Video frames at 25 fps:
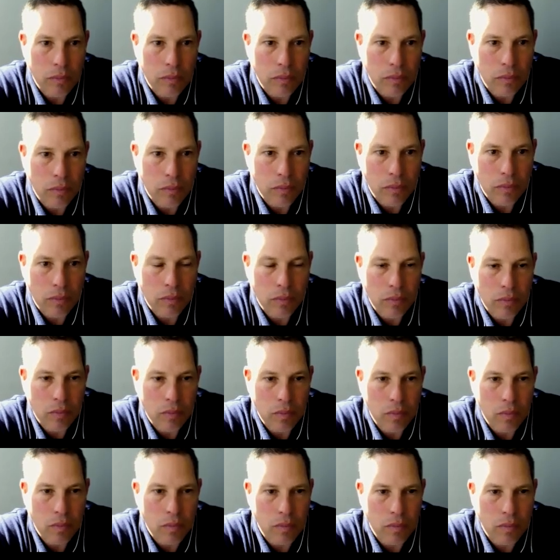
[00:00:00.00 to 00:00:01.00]

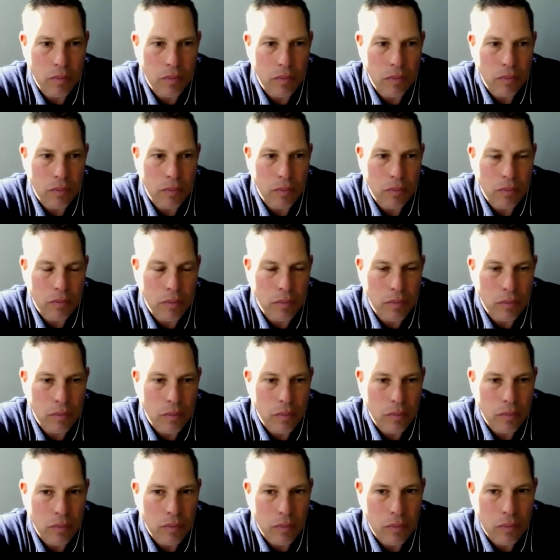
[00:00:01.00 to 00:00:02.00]

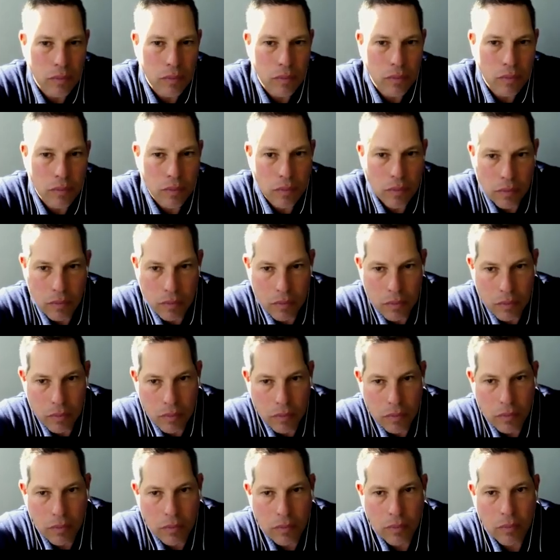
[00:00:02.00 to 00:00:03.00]

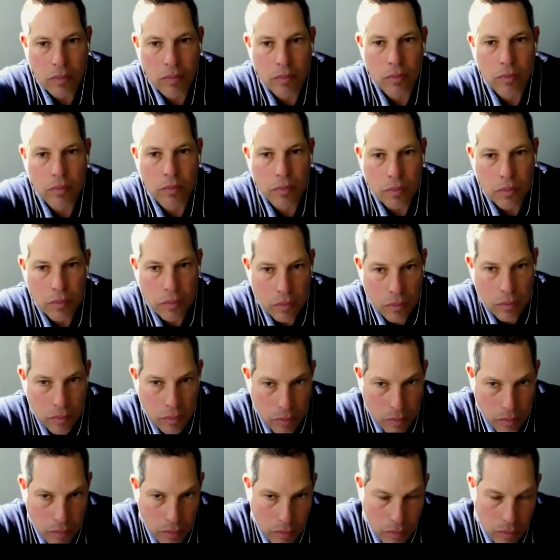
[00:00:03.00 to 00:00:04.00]

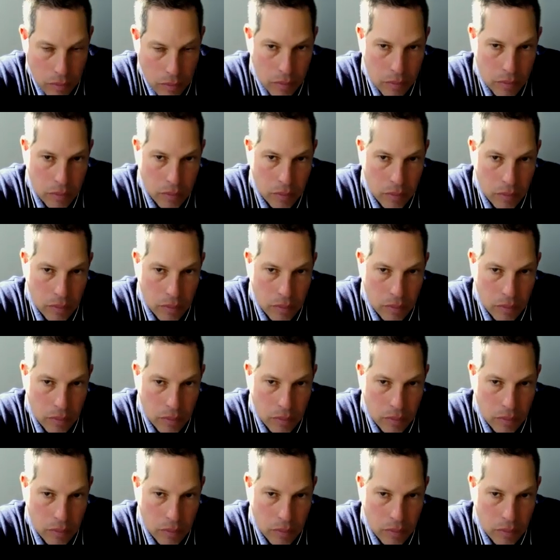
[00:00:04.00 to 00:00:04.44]
No words are spoken by the person on screen.